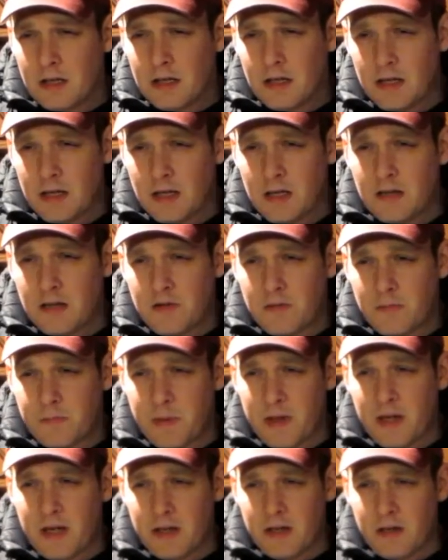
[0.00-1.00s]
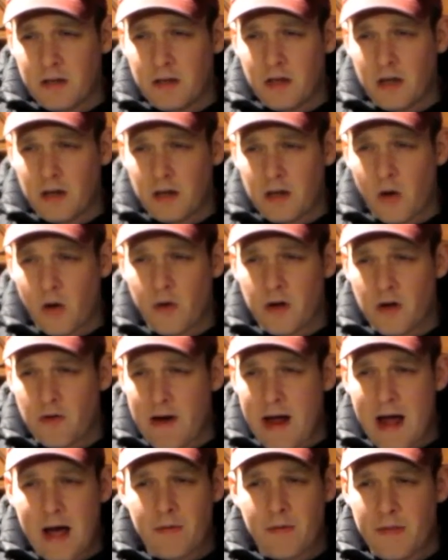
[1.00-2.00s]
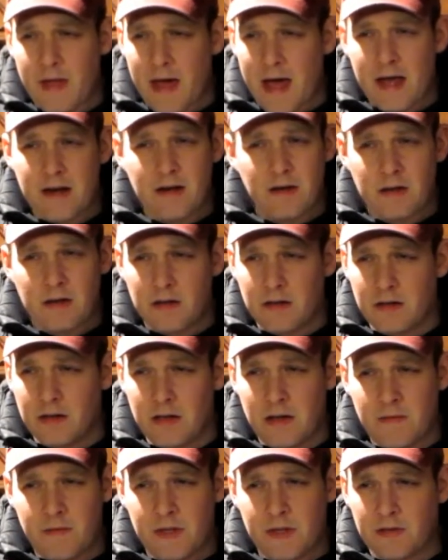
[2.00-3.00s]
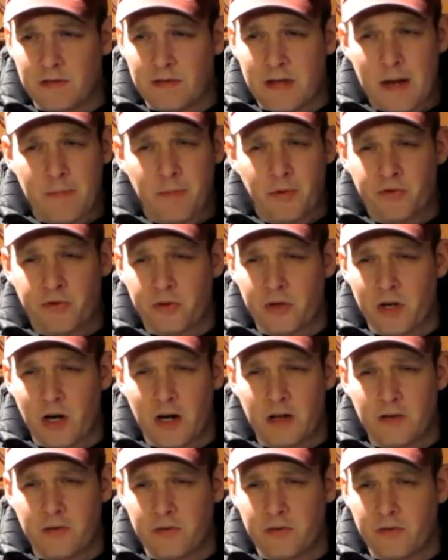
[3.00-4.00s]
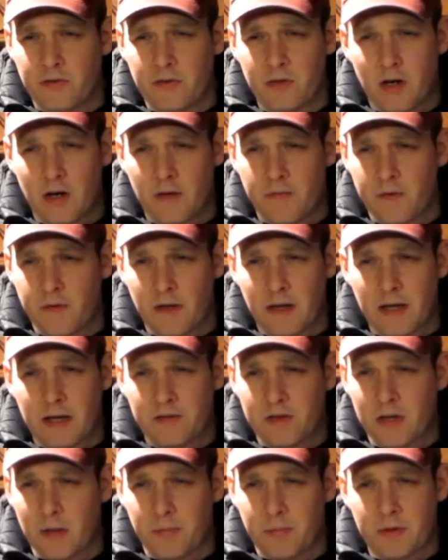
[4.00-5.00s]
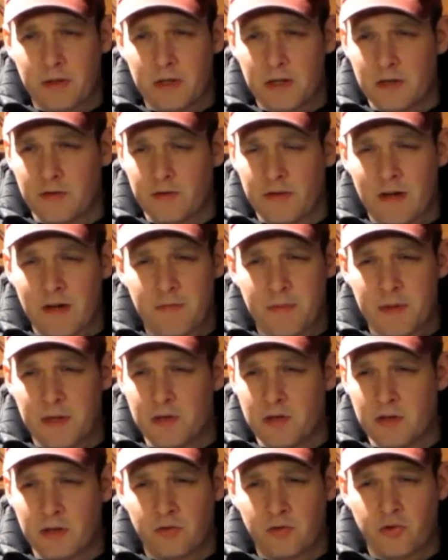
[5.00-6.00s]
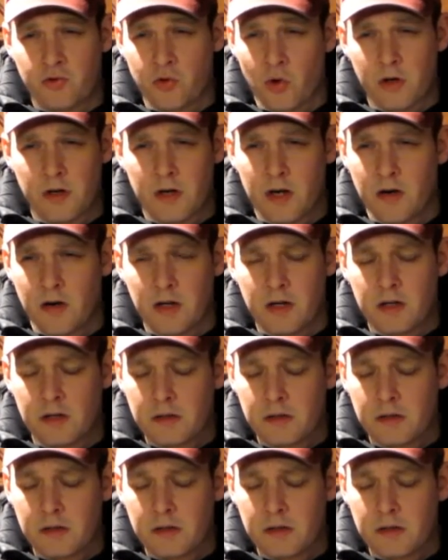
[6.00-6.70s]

it's been going around that even the staple cigars for the last couple of years have been extraordinary.